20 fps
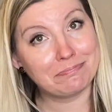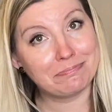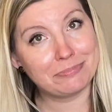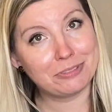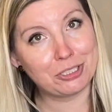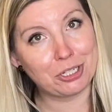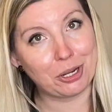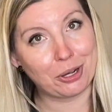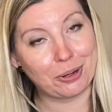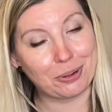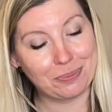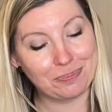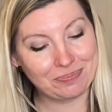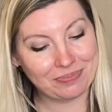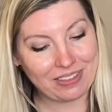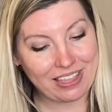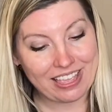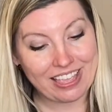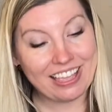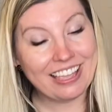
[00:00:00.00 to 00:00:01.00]
So
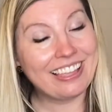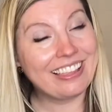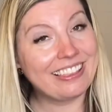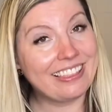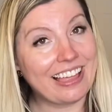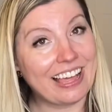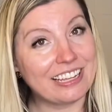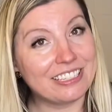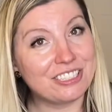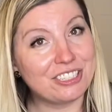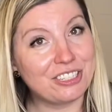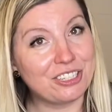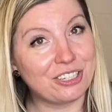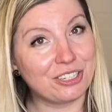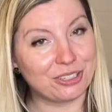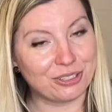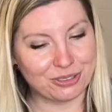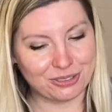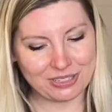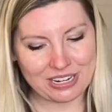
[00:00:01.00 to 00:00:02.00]
that's
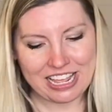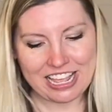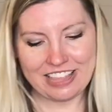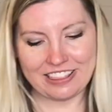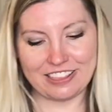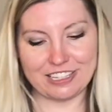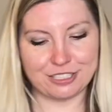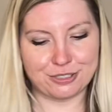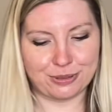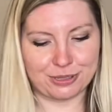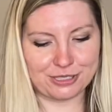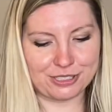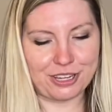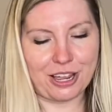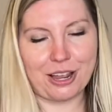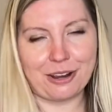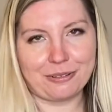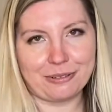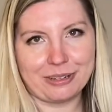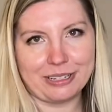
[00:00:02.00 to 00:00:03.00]
cute. This one's
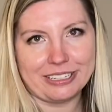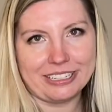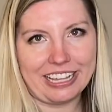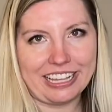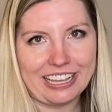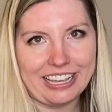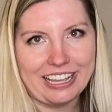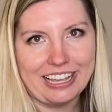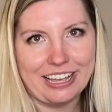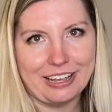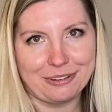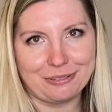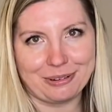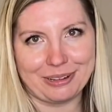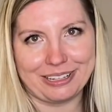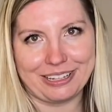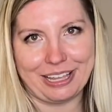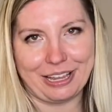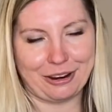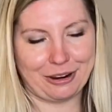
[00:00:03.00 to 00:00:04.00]
got real like a
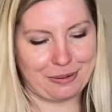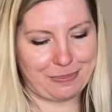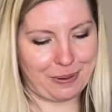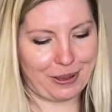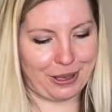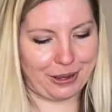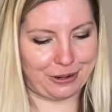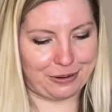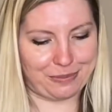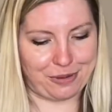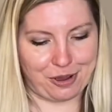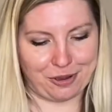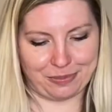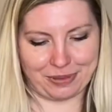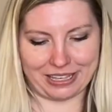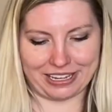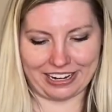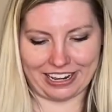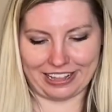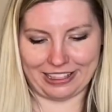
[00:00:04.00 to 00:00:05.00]
real Harry Potter
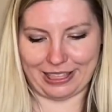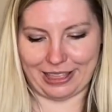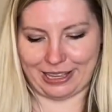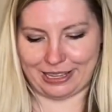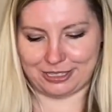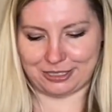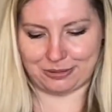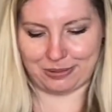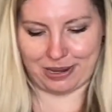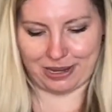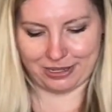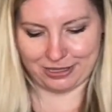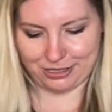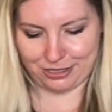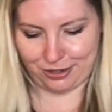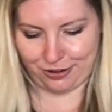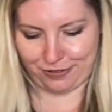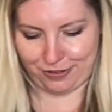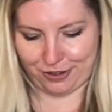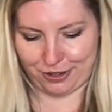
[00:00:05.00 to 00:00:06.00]
moment, I think, as well.
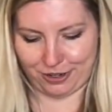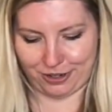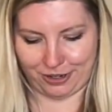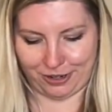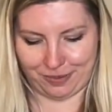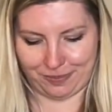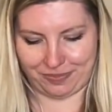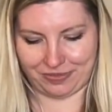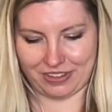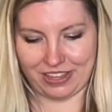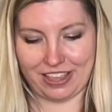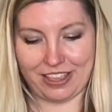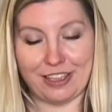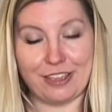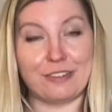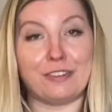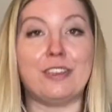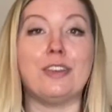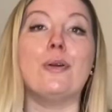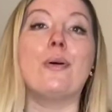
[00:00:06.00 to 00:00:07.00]
So if you're
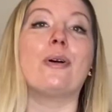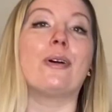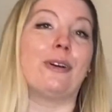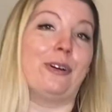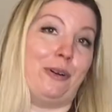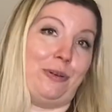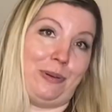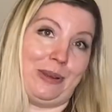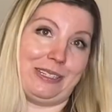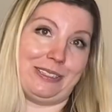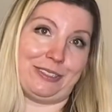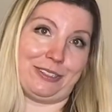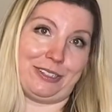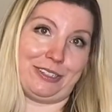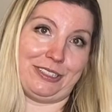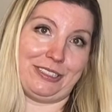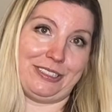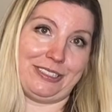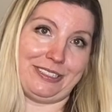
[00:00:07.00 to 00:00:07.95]
a wizard,